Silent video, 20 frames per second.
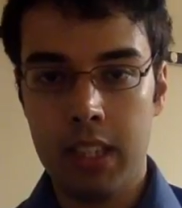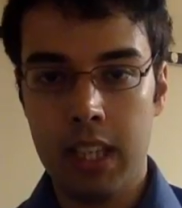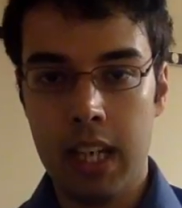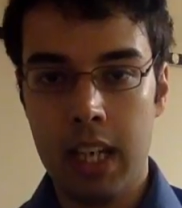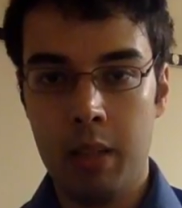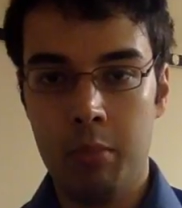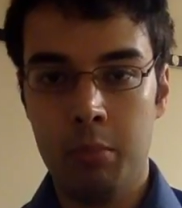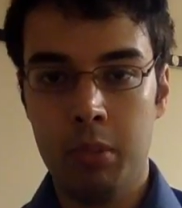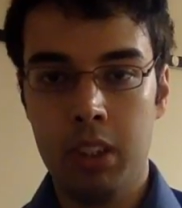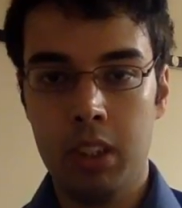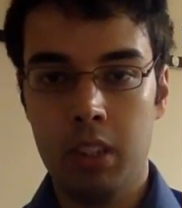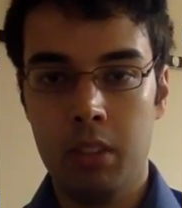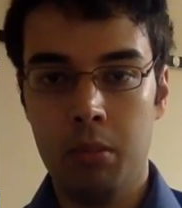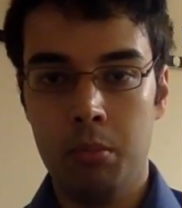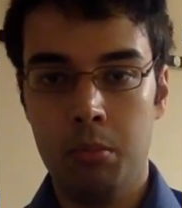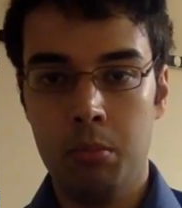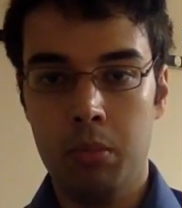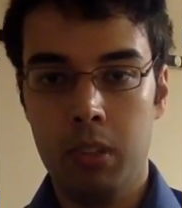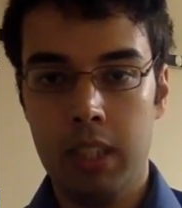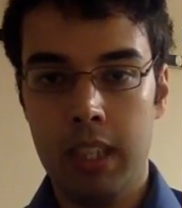time. So
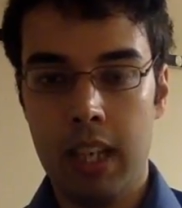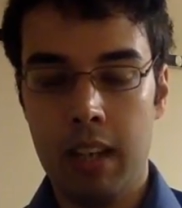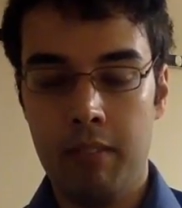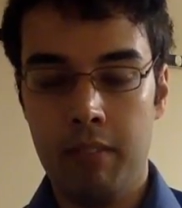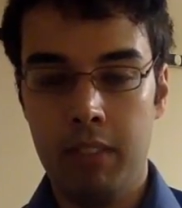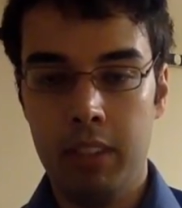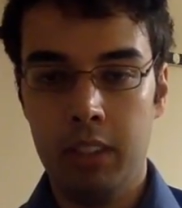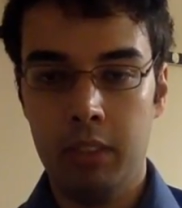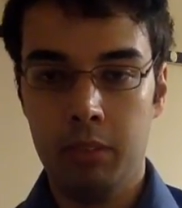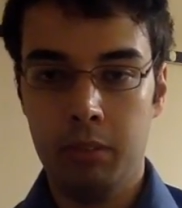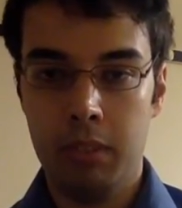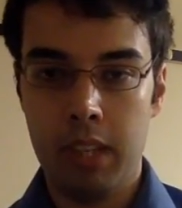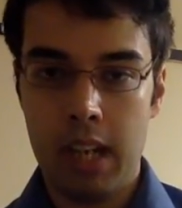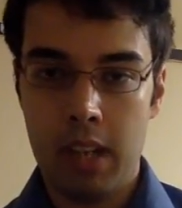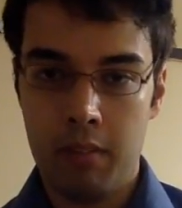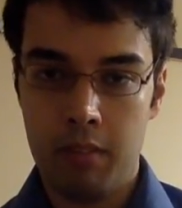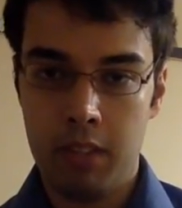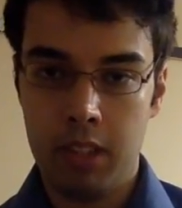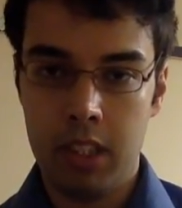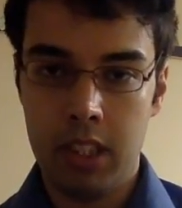the average rate
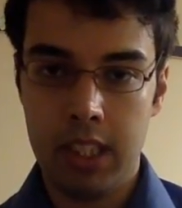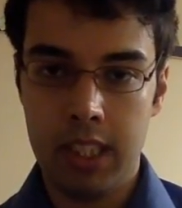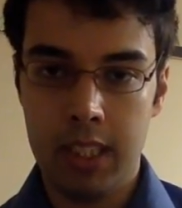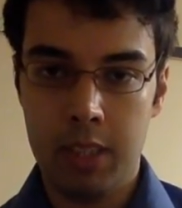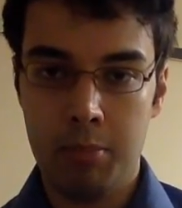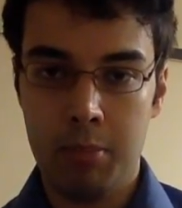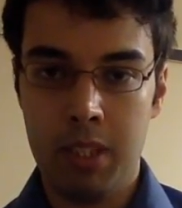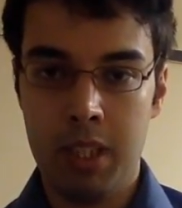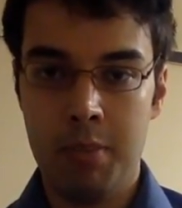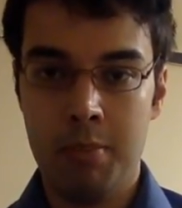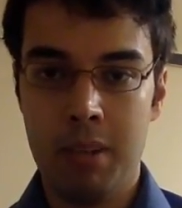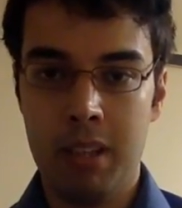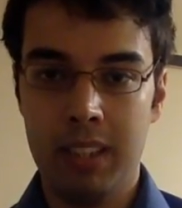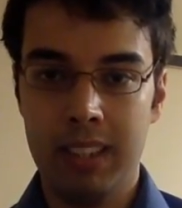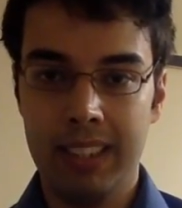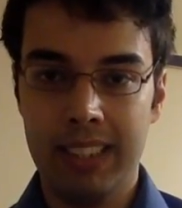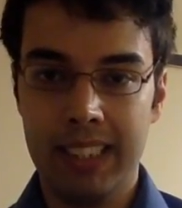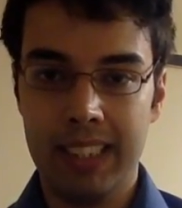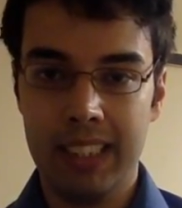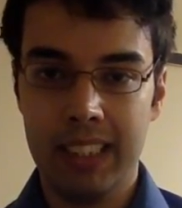of return has been about
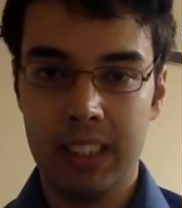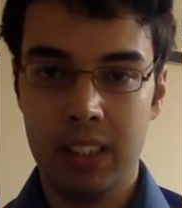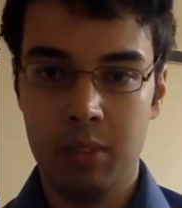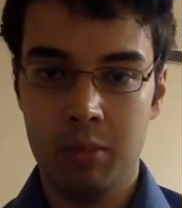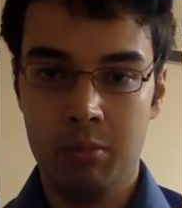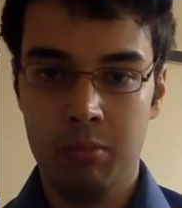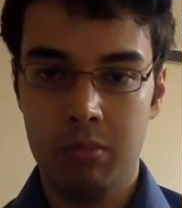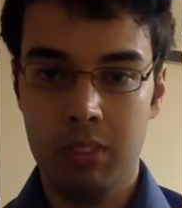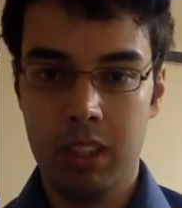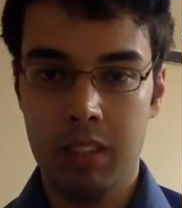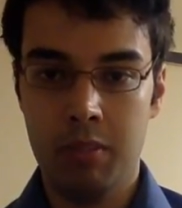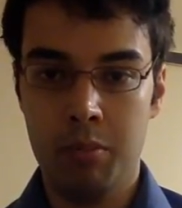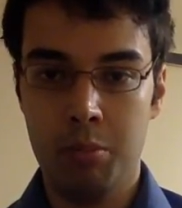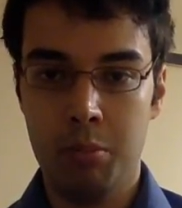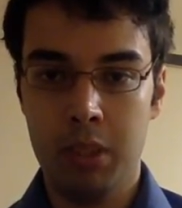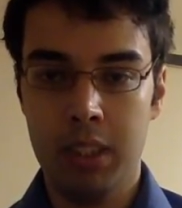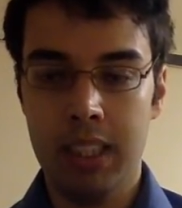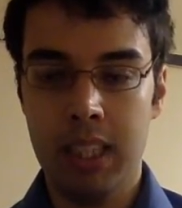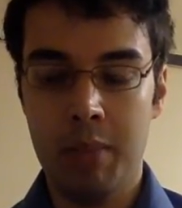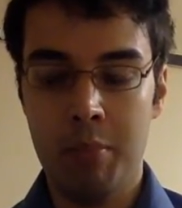
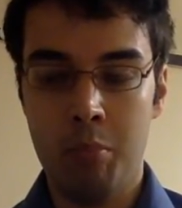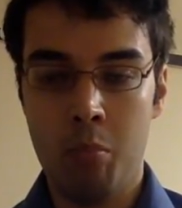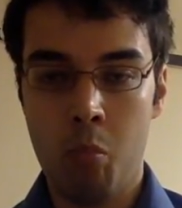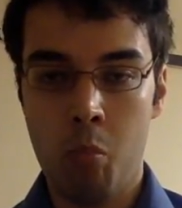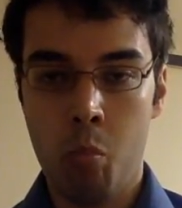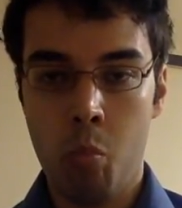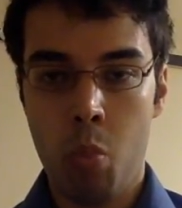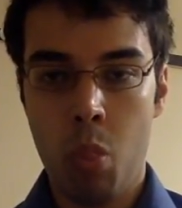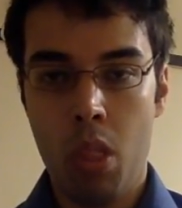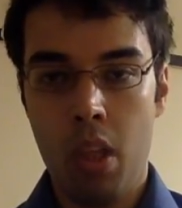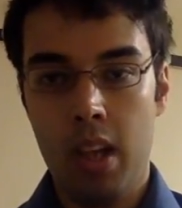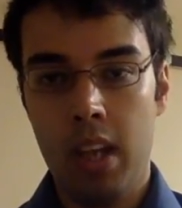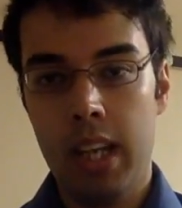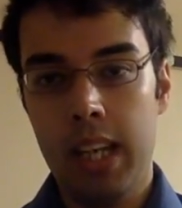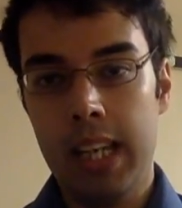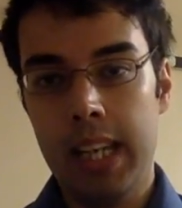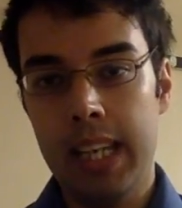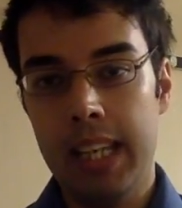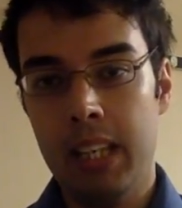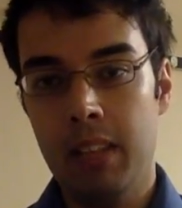6-7%
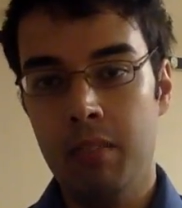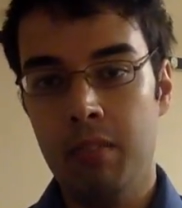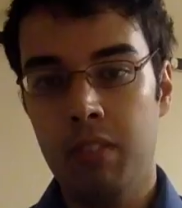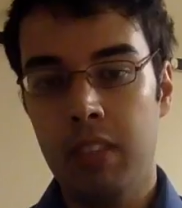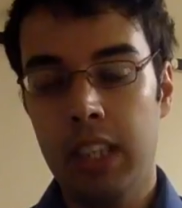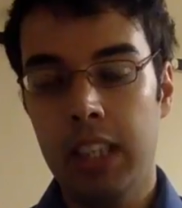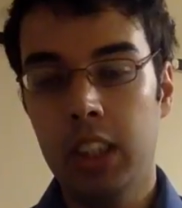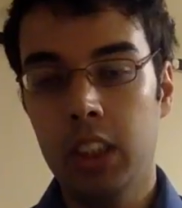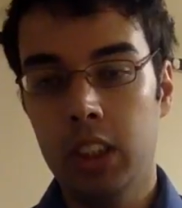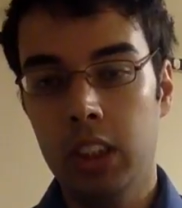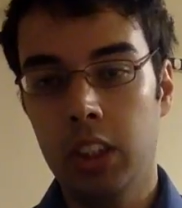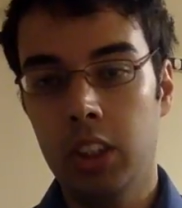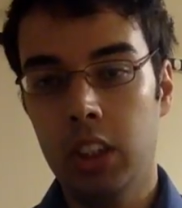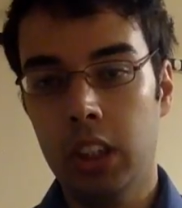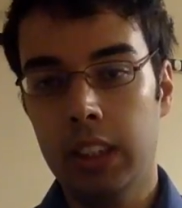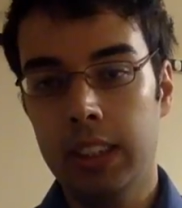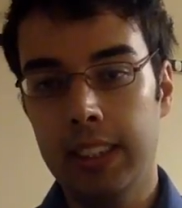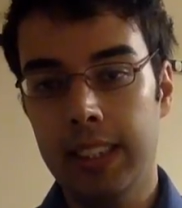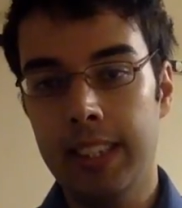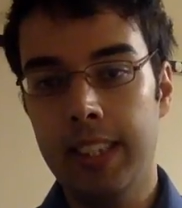in inflation
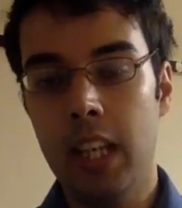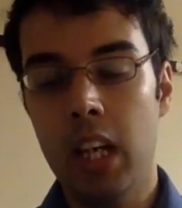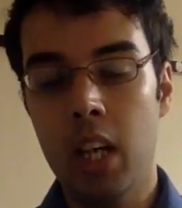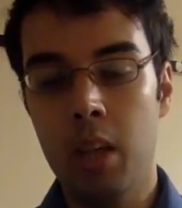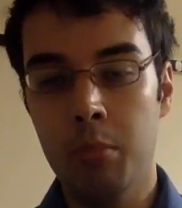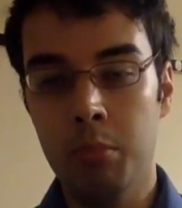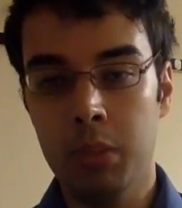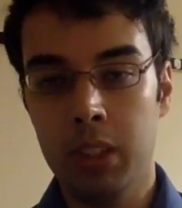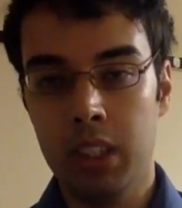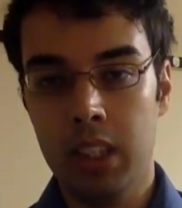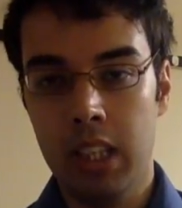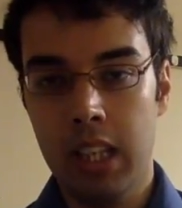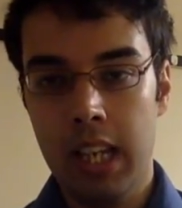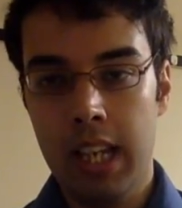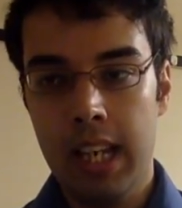adjusted terms.